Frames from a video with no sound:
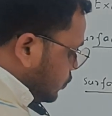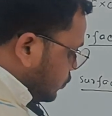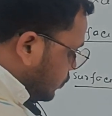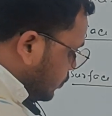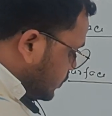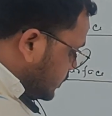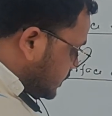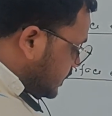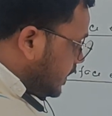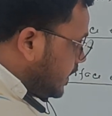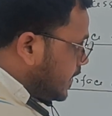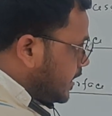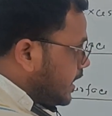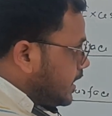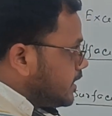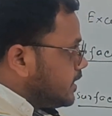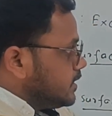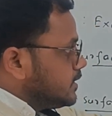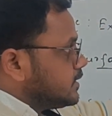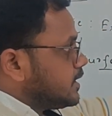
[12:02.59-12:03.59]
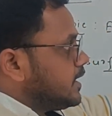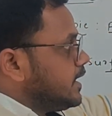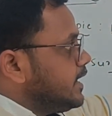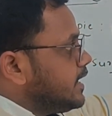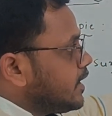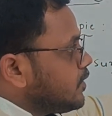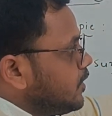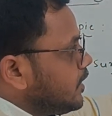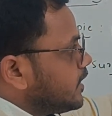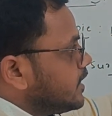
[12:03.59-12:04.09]
So see here,
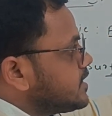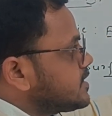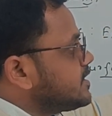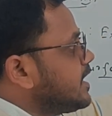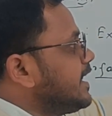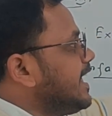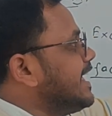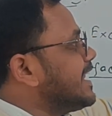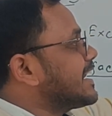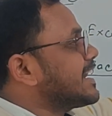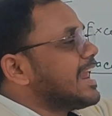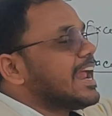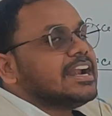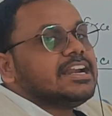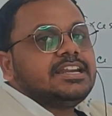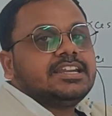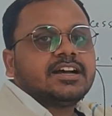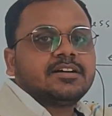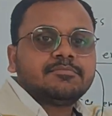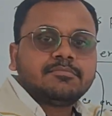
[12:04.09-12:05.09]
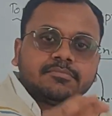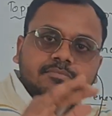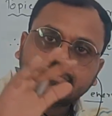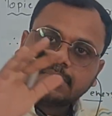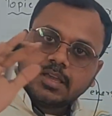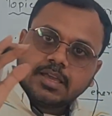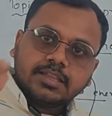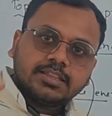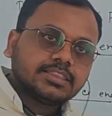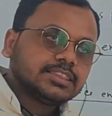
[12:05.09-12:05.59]
here we consider a
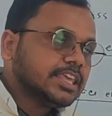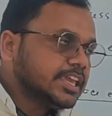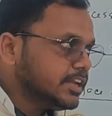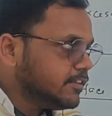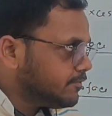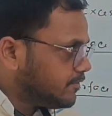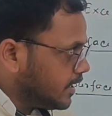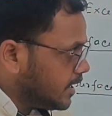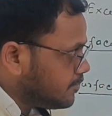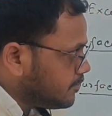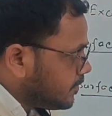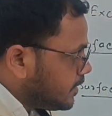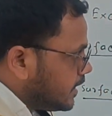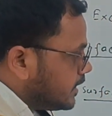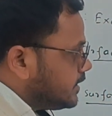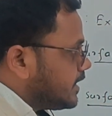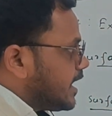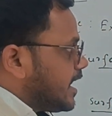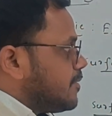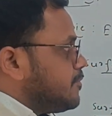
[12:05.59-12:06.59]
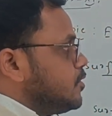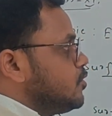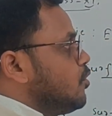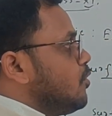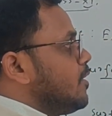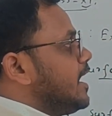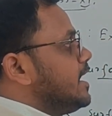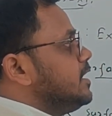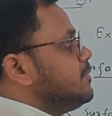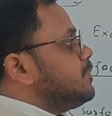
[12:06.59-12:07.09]
random thin film that have
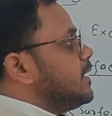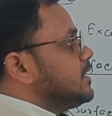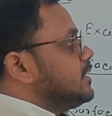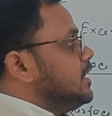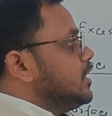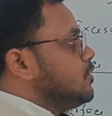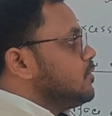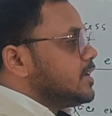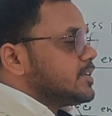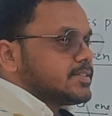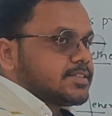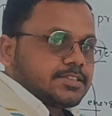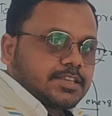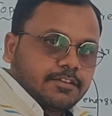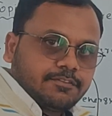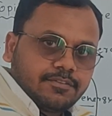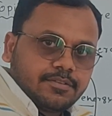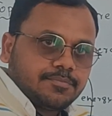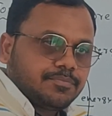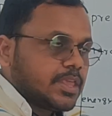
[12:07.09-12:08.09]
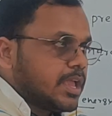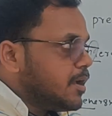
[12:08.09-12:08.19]
no any particular shape,